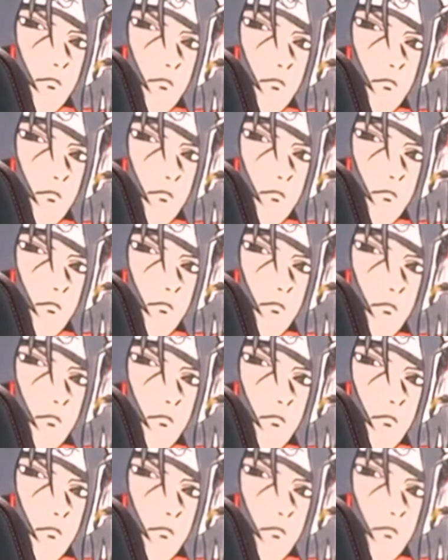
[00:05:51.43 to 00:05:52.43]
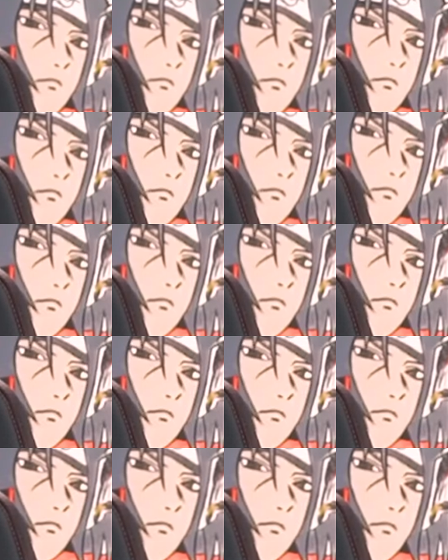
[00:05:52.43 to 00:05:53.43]

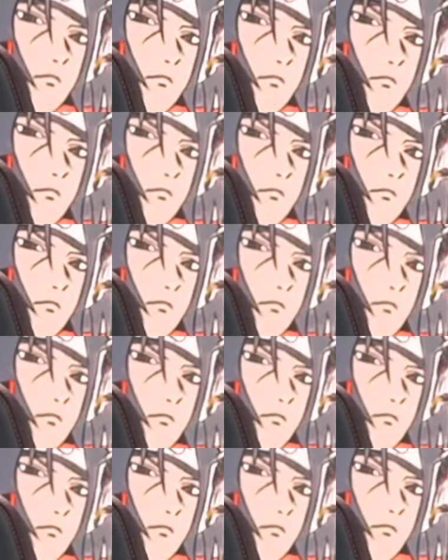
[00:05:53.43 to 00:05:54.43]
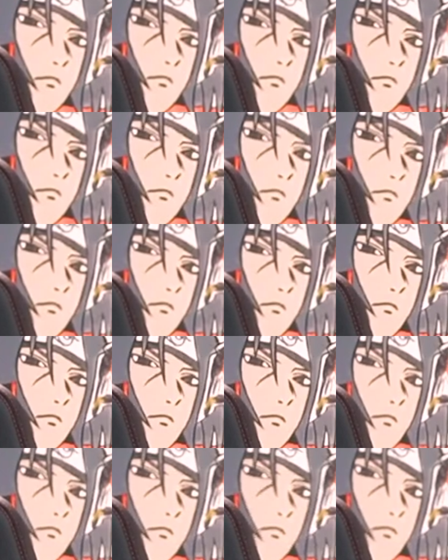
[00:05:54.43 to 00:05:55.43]

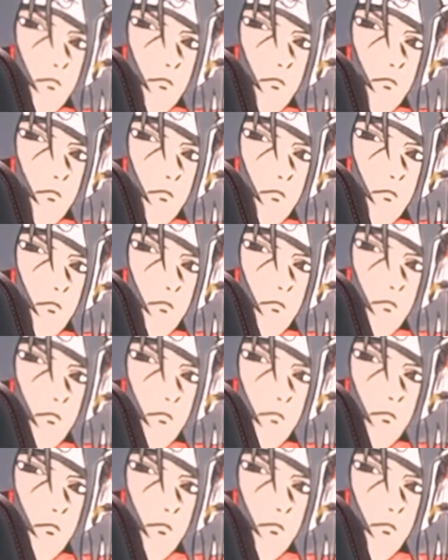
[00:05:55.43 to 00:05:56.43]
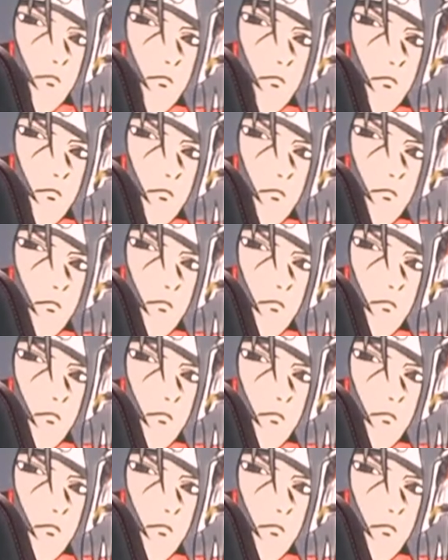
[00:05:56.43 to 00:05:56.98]
No words are spoken by the person on screen.